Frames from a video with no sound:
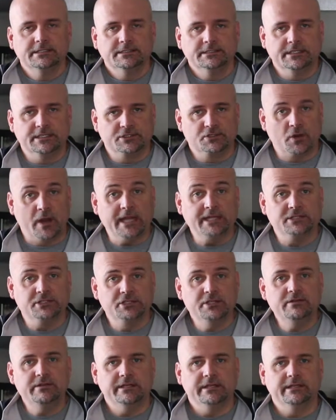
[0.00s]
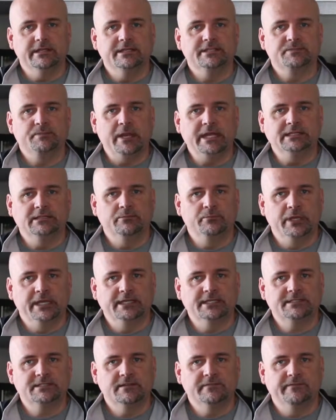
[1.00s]
that Transunion has made the
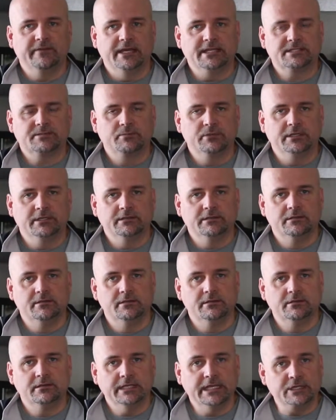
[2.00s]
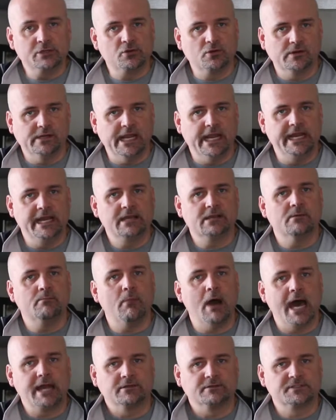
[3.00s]
biggest investment in creating a
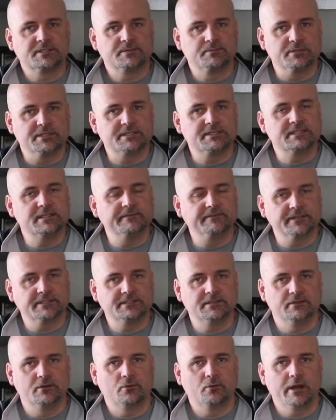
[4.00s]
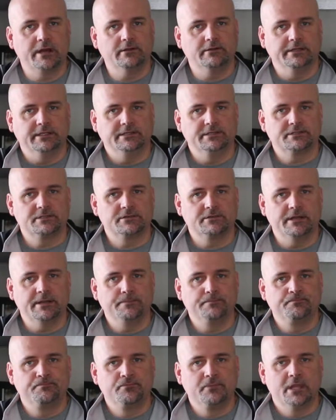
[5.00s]
model specific to the rental industry.
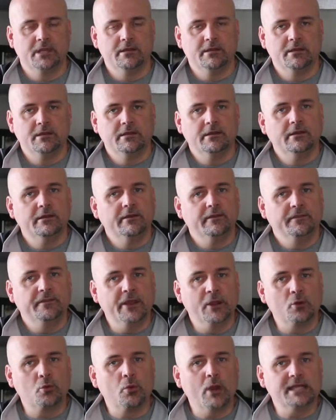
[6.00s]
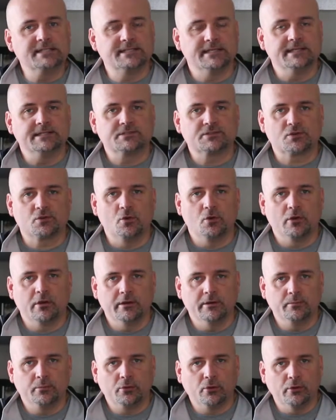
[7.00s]
Their resident
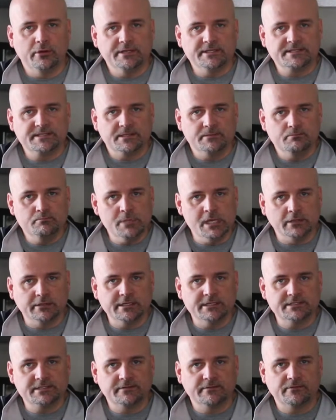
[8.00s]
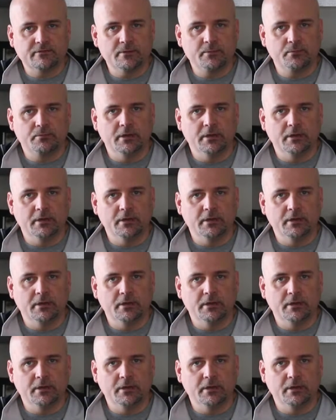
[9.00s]
score employs millions of